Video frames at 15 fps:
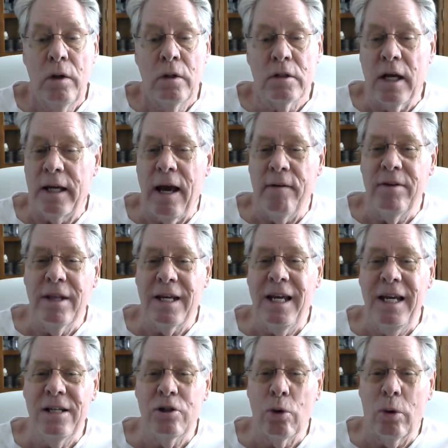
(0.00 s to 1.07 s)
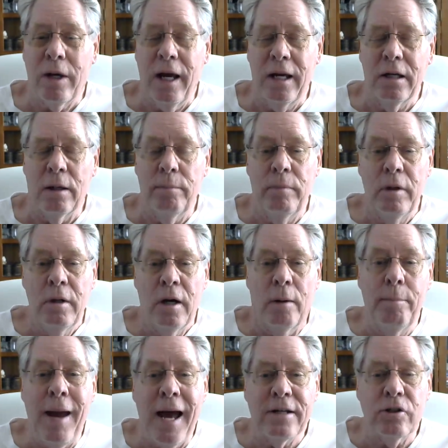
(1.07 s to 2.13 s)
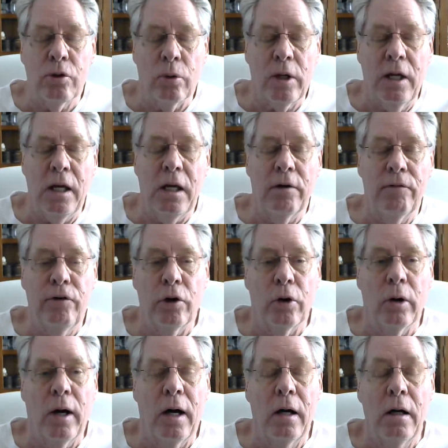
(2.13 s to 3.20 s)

It's like having the keys to a kingdom, a master key. If you're